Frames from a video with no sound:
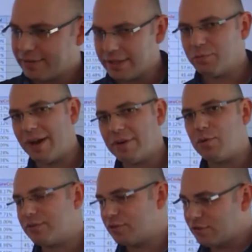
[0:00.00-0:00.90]
see that we have a
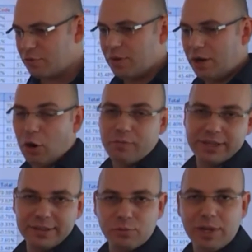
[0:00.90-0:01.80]
question, so
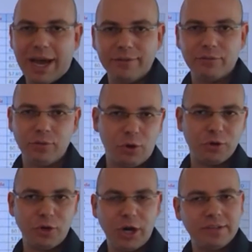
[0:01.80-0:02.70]
hopefully this will answer
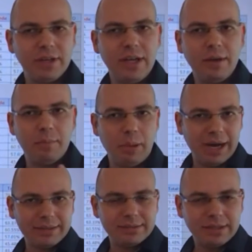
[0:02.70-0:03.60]
or not,
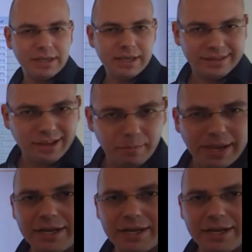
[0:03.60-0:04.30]
but the